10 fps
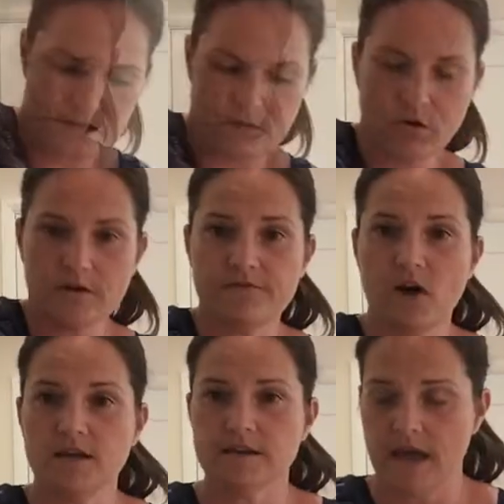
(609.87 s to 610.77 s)
Now what I
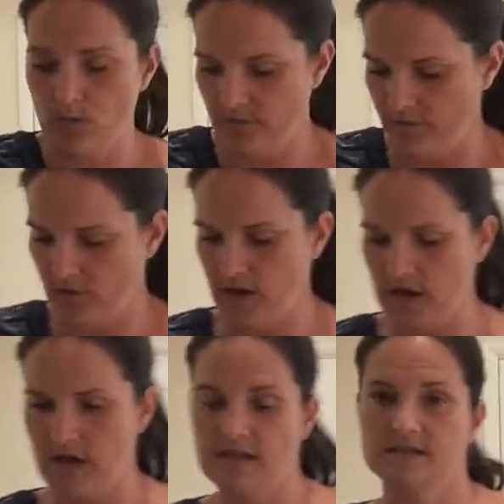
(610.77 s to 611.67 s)
find helpful
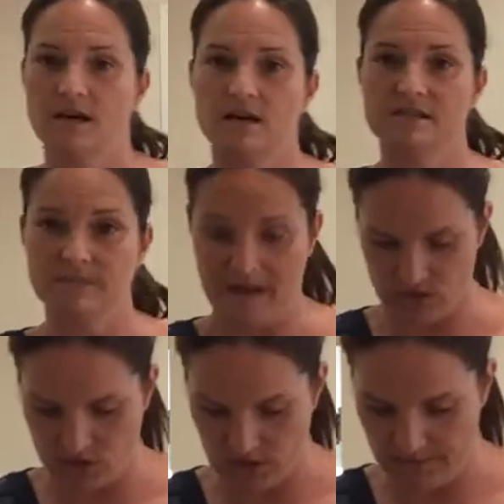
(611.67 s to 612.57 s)
here is a
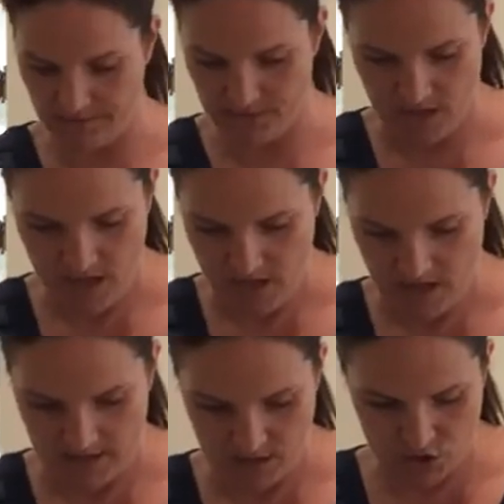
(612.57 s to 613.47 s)
spatula,
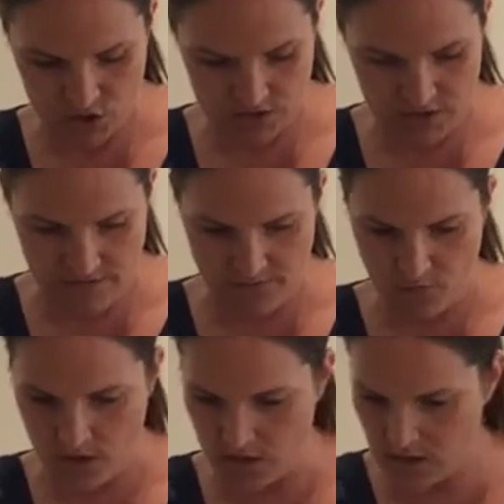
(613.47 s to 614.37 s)
and I should have
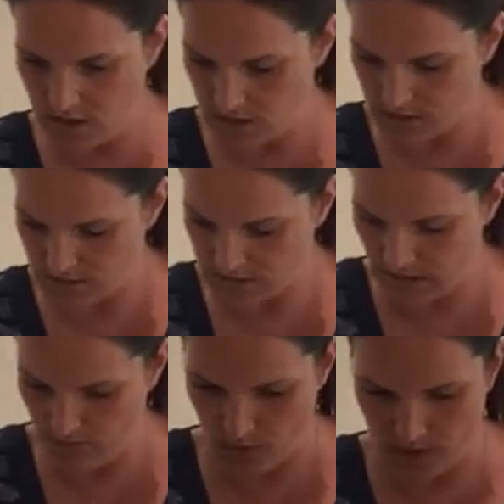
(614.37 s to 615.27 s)
one
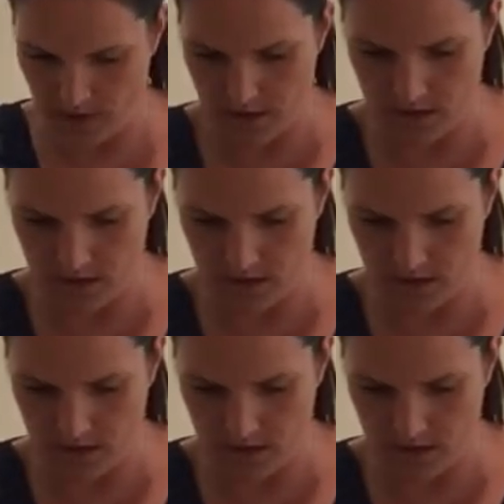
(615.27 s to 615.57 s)
somewhere.